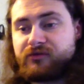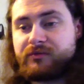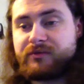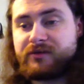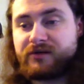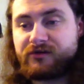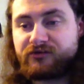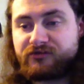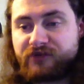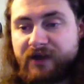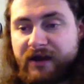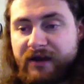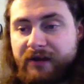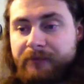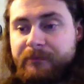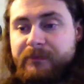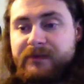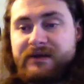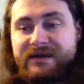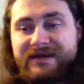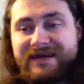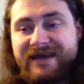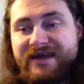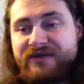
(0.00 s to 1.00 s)
from your deck,
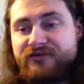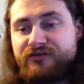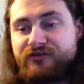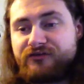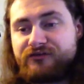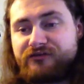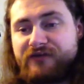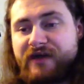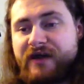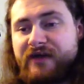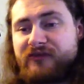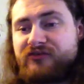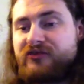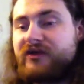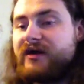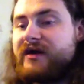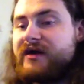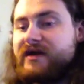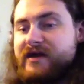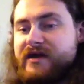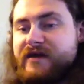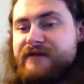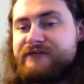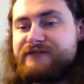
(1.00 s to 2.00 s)
but negates effects,
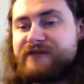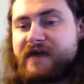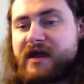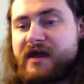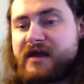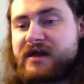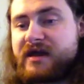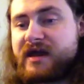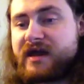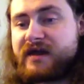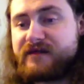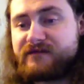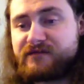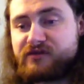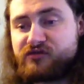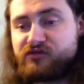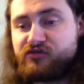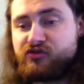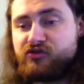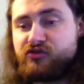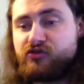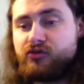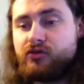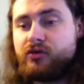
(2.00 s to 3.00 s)
if any, if you
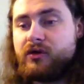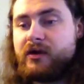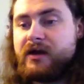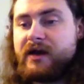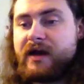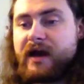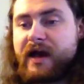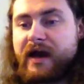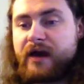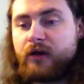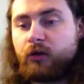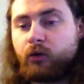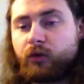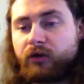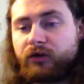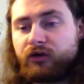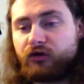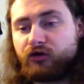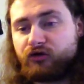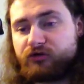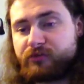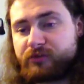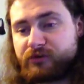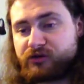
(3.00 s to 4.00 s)
do, add one
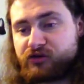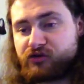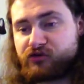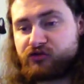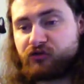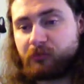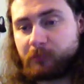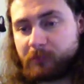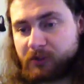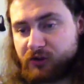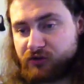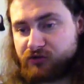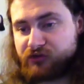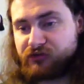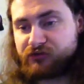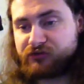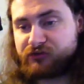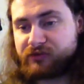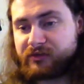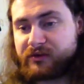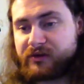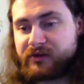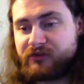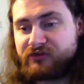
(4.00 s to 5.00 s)
ultimate crystal monster
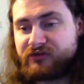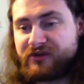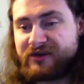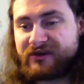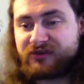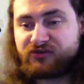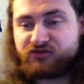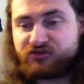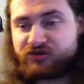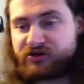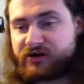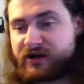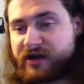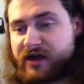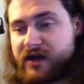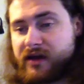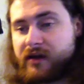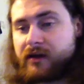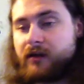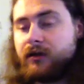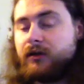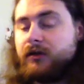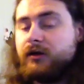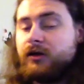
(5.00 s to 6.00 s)
from your deck to your
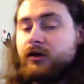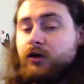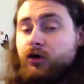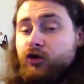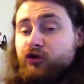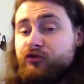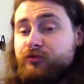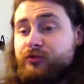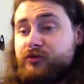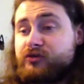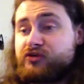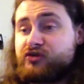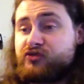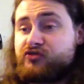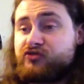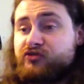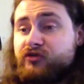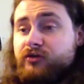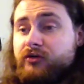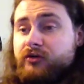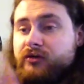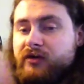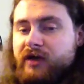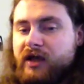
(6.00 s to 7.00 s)
hand. Ultimate
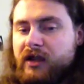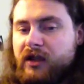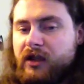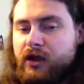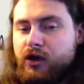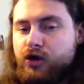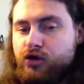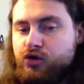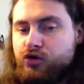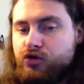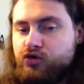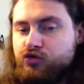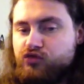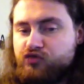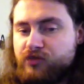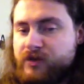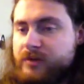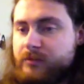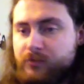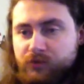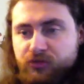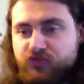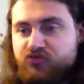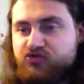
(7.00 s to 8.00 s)
crystal, hello,
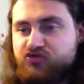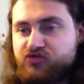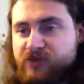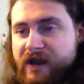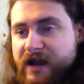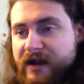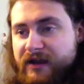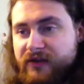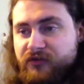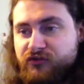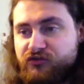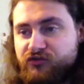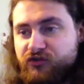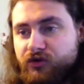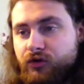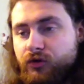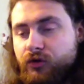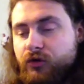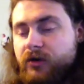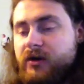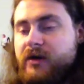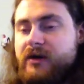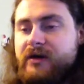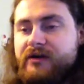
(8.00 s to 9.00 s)
rainbow dragon.
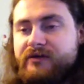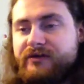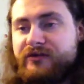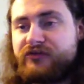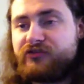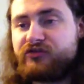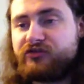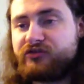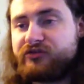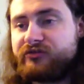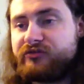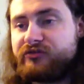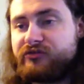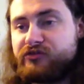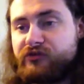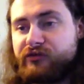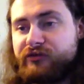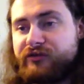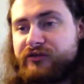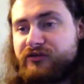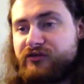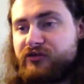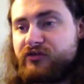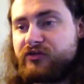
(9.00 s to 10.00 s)
So this is so
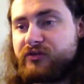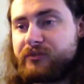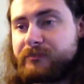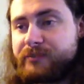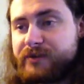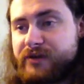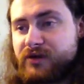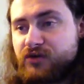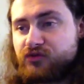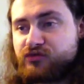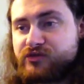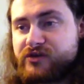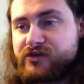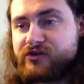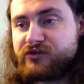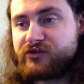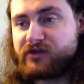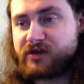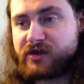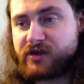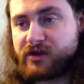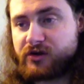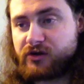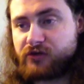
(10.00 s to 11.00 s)
this is the big
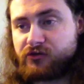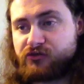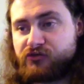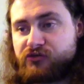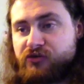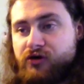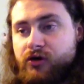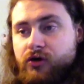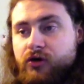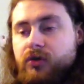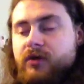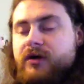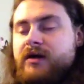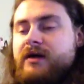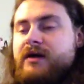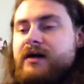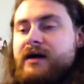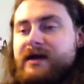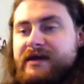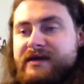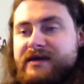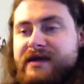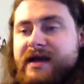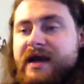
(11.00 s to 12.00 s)
reason here. So
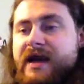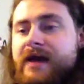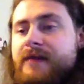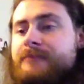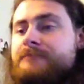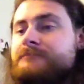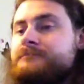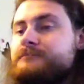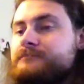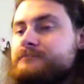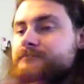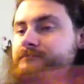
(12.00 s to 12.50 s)
again,